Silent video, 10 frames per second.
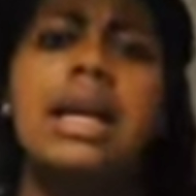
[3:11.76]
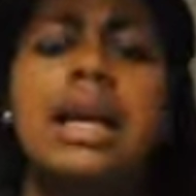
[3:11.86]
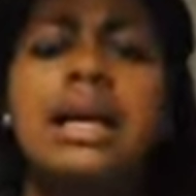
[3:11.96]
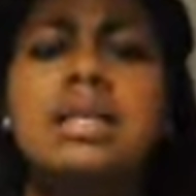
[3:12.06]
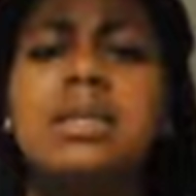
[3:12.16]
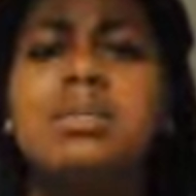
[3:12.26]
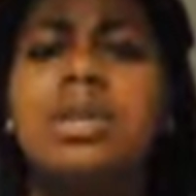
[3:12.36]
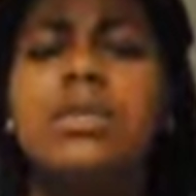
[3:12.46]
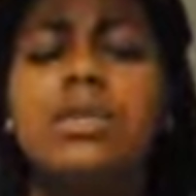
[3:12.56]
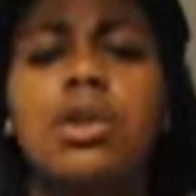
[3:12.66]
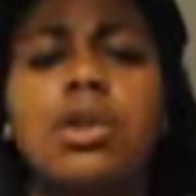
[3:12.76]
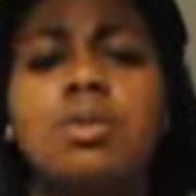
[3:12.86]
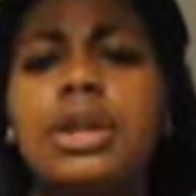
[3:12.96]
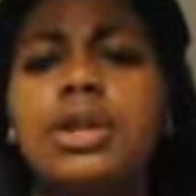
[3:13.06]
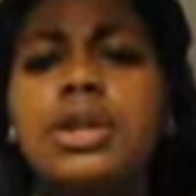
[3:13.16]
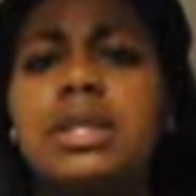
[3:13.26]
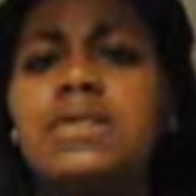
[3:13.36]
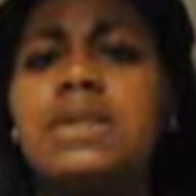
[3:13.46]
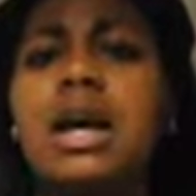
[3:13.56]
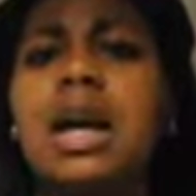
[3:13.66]
It has to be for long periods
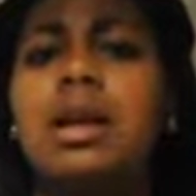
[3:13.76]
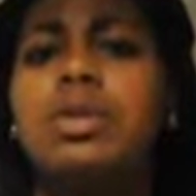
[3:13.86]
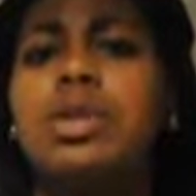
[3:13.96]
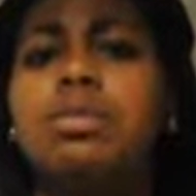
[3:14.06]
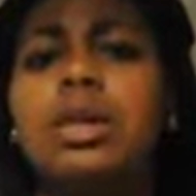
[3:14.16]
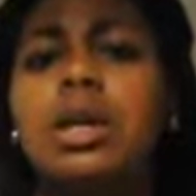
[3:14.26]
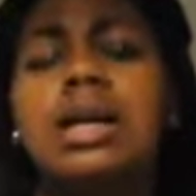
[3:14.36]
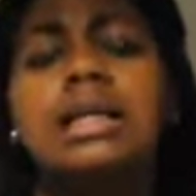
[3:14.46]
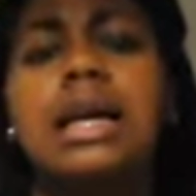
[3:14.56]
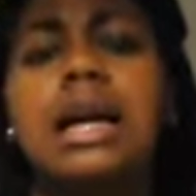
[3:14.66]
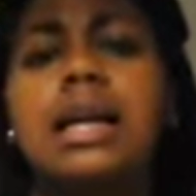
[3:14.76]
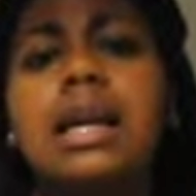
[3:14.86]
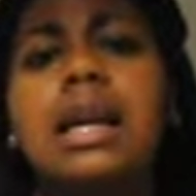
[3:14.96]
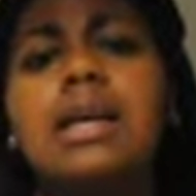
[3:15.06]
of time in human contact,